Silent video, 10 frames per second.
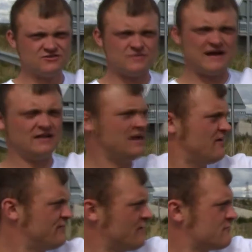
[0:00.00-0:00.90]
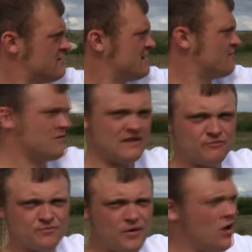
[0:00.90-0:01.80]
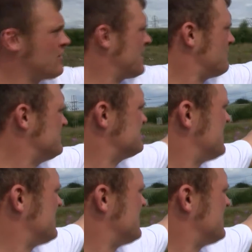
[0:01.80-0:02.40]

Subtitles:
my left over here where them porter cabins